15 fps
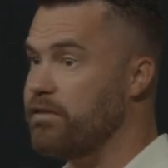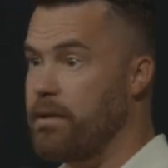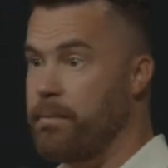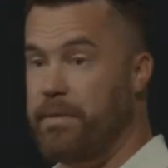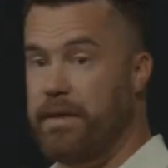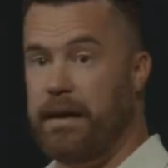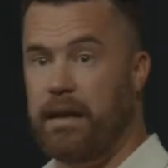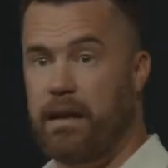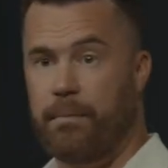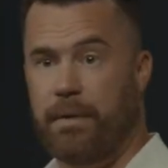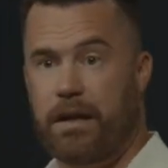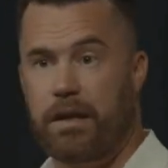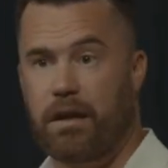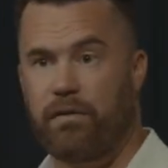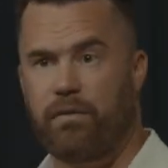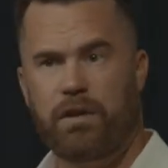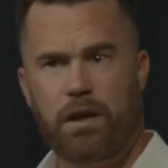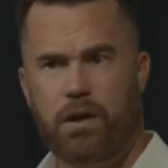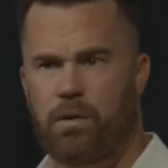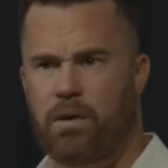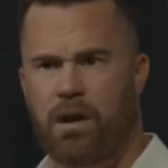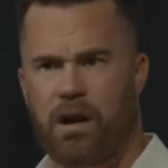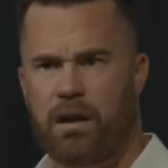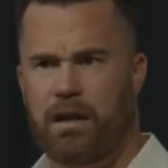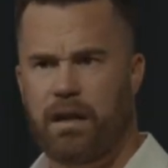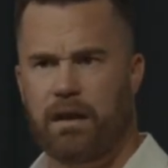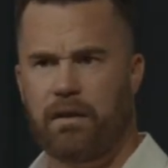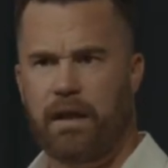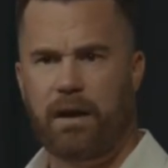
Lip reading: So I'm thinking to myself, what's going on here?